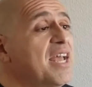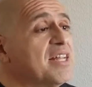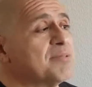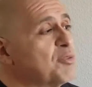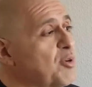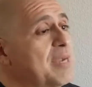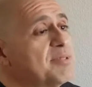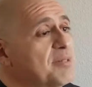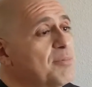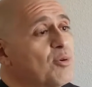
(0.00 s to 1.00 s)
some
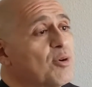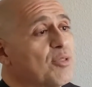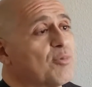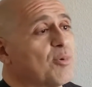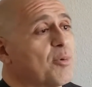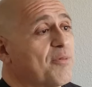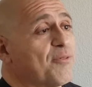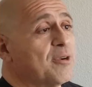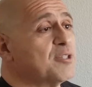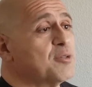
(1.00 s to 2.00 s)
tribes up north were
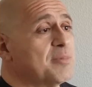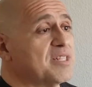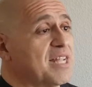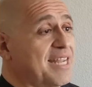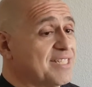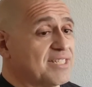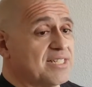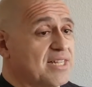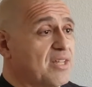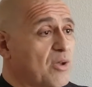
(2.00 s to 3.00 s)
referring to them as
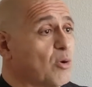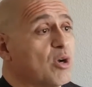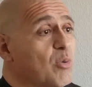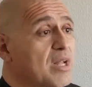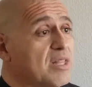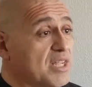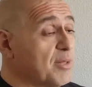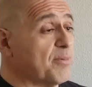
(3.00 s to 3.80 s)
orca whale, the